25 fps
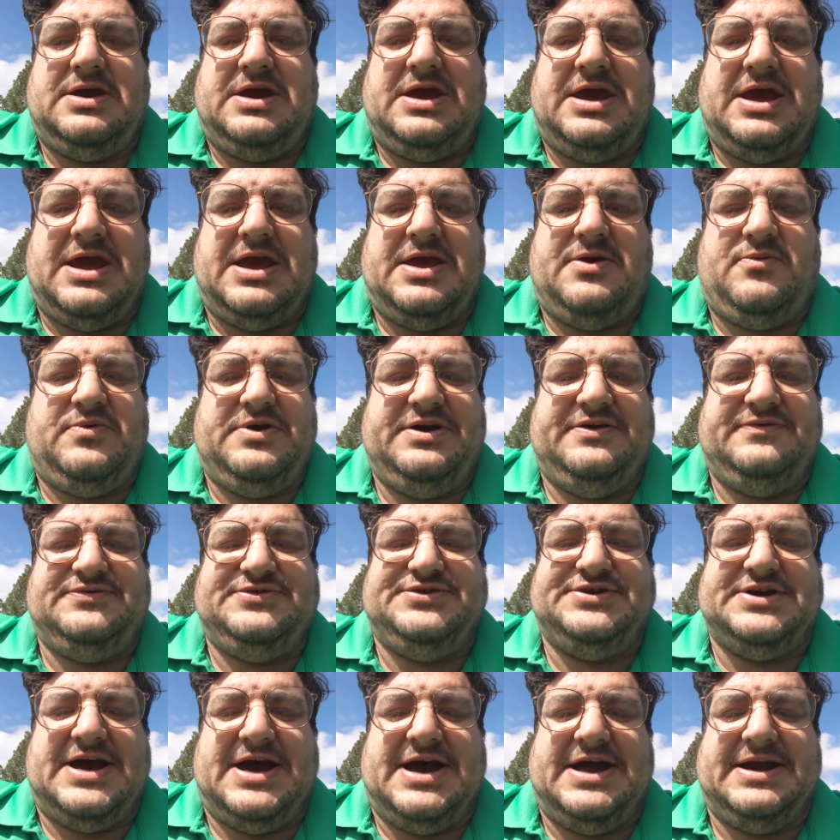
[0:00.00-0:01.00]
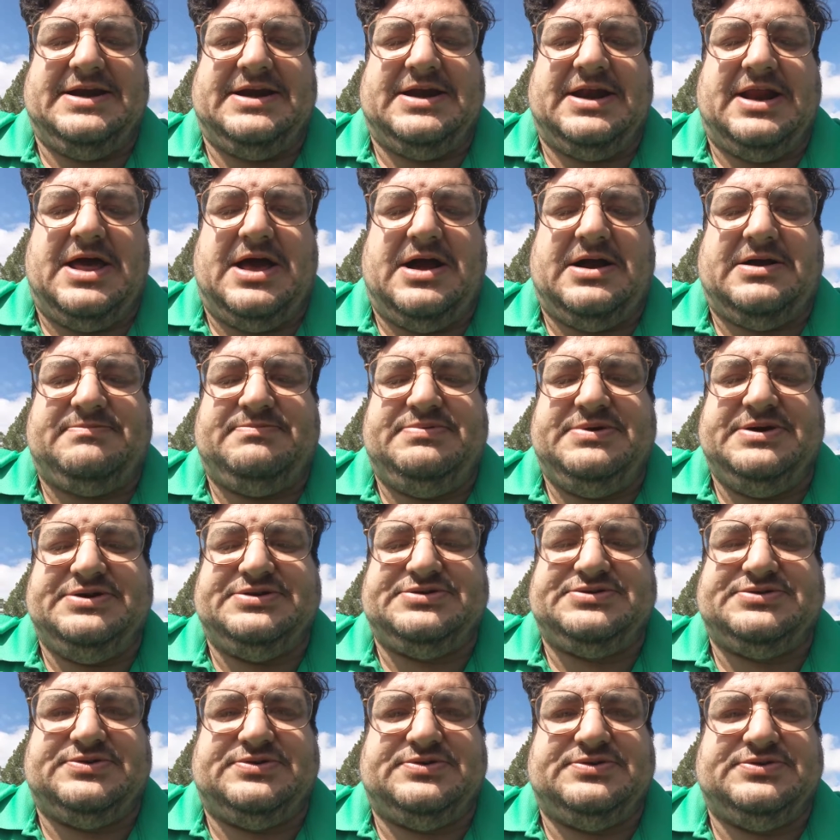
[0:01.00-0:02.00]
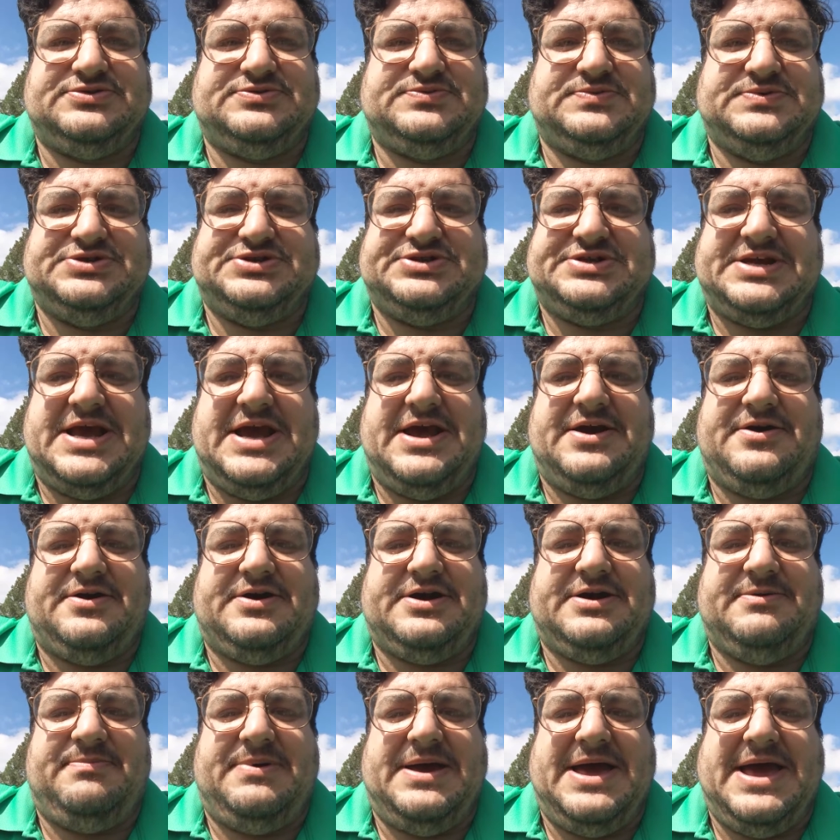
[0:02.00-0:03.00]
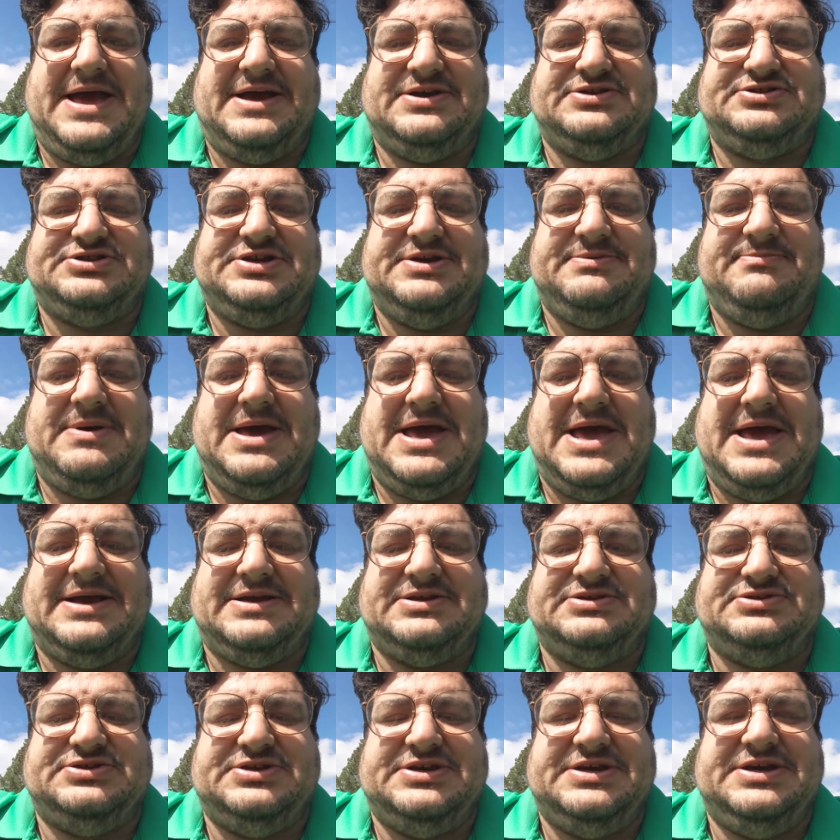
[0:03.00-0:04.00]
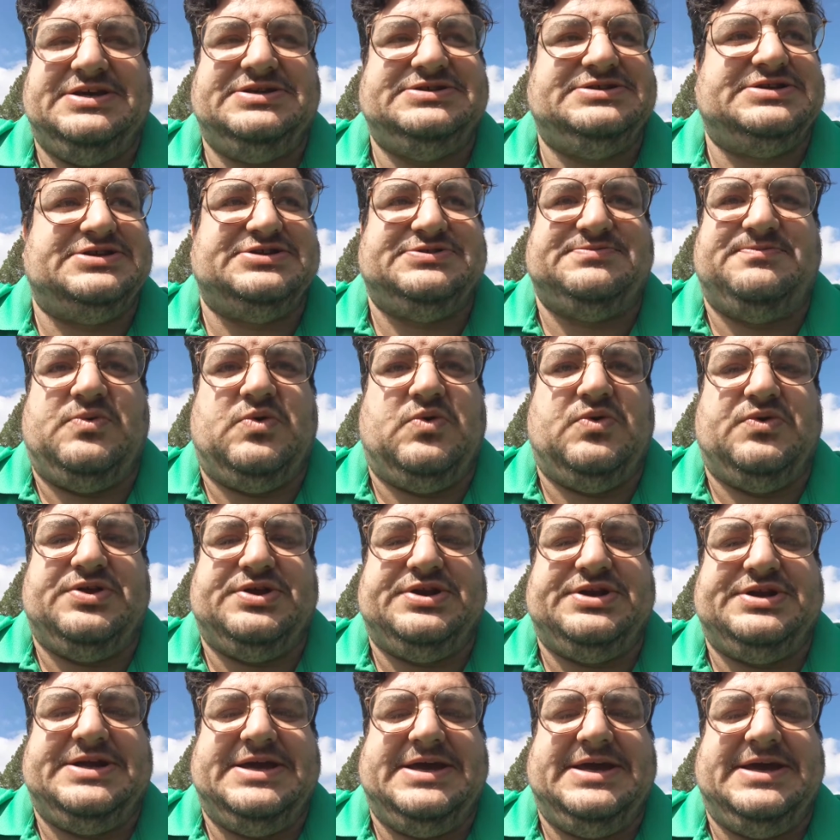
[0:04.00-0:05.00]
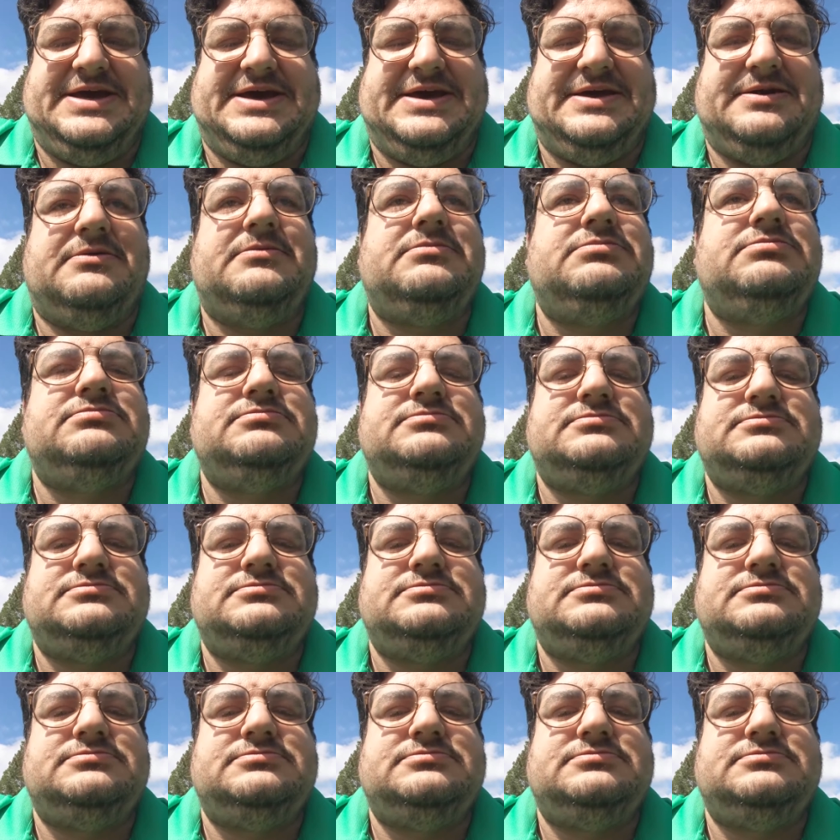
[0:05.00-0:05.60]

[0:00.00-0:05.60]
And we've shot Glock pistols with standard capacity magazines. That's more than 10.